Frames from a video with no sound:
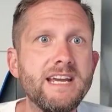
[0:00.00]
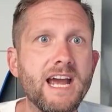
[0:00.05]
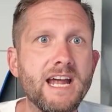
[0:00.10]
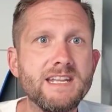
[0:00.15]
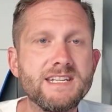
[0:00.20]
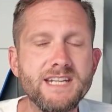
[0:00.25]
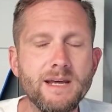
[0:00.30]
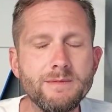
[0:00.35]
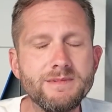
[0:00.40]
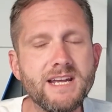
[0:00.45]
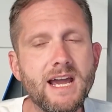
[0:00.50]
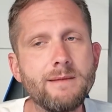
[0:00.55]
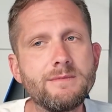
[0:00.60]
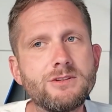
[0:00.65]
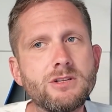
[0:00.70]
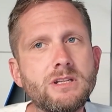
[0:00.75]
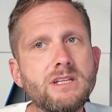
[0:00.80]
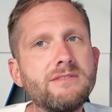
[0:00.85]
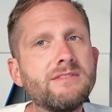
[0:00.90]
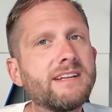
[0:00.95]
And sometimes
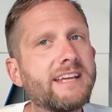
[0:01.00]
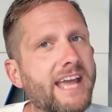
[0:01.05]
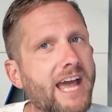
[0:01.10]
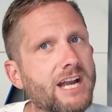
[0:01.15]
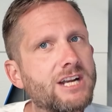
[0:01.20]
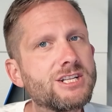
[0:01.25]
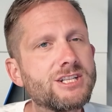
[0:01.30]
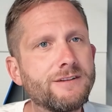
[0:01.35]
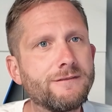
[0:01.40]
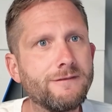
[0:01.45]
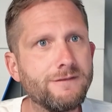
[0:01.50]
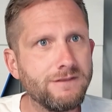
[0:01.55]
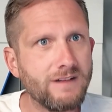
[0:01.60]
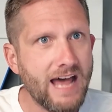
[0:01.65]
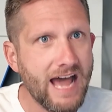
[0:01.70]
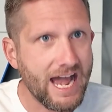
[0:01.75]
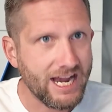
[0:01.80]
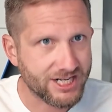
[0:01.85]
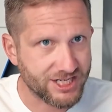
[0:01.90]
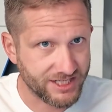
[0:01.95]
you'll even catch the
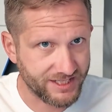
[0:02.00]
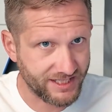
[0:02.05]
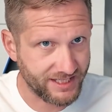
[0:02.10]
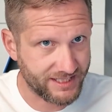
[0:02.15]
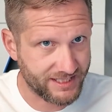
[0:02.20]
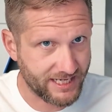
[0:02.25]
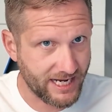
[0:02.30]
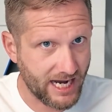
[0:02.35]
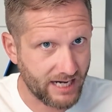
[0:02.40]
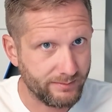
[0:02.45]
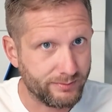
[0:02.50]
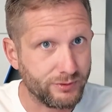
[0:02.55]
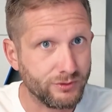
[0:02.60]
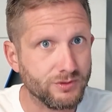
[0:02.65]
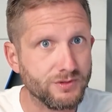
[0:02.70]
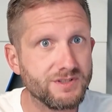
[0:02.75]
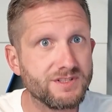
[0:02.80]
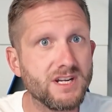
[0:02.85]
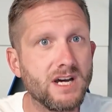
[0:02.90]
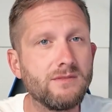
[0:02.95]
flash in these tide
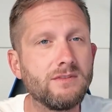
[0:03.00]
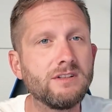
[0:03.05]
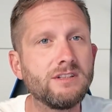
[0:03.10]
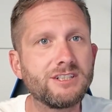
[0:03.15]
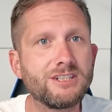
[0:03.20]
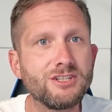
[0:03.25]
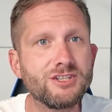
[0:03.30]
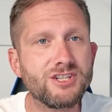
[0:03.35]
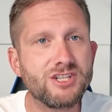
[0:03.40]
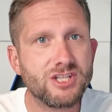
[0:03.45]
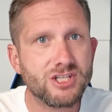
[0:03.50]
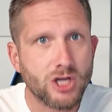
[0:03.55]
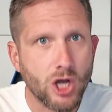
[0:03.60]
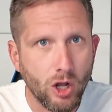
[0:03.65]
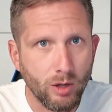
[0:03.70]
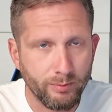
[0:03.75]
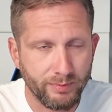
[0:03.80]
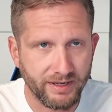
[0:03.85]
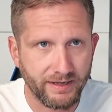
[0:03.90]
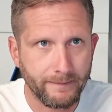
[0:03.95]
pools of a little
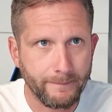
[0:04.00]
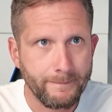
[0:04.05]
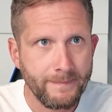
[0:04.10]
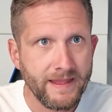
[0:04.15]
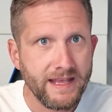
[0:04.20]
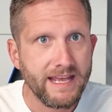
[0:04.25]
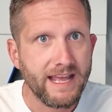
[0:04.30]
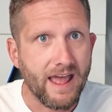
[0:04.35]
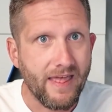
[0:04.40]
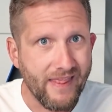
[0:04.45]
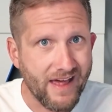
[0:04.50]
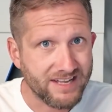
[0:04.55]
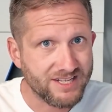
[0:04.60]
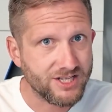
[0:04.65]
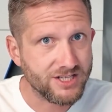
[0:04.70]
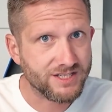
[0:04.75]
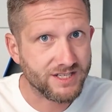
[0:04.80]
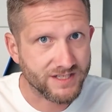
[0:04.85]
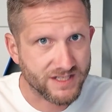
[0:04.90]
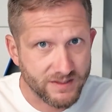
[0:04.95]
sculpin. And that's
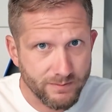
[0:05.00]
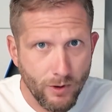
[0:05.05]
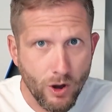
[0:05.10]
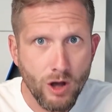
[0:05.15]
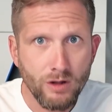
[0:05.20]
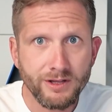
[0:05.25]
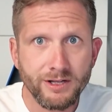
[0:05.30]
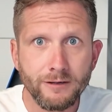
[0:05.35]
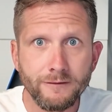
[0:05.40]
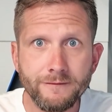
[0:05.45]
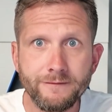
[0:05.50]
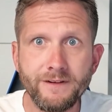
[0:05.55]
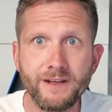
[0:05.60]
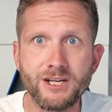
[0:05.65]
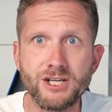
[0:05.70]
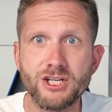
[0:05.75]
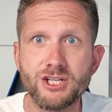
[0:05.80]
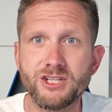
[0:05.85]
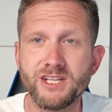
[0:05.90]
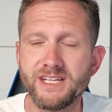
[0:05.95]
just a small little
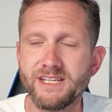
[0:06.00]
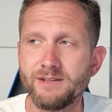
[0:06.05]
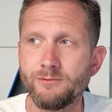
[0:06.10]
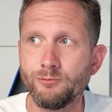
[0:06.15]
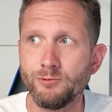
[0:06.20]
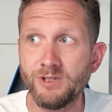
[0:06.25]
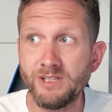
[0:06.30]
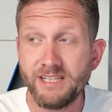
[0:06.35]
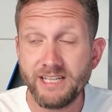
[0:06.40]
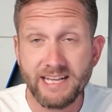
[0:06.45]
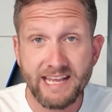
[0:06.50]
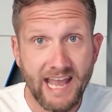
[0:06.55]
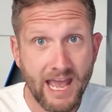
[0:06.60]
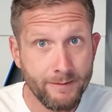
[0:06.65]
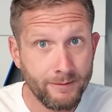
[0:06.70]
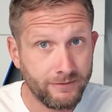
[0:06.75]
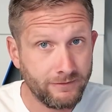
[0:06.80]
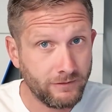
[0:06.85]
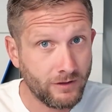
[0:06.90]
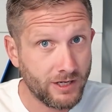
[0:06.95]
fish that really
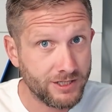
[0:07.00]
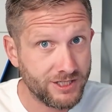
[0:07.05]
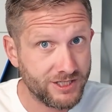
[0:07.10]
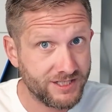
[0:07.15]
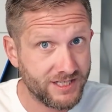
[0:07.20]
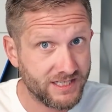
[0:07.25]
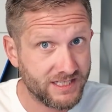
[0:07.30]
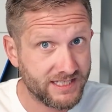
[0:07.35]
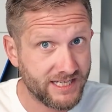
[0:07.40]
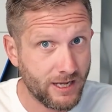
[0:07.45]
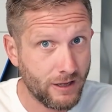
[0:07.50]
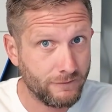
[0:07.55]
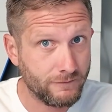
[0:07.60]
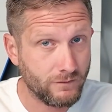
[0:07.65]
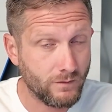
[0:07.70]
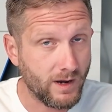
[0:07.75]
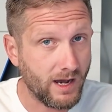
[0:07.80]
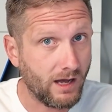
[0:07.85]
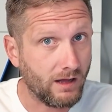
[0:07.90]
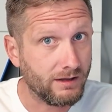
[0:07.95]
camouflages itself
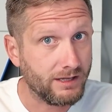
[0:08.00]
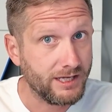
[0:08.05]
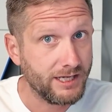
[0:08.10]
well.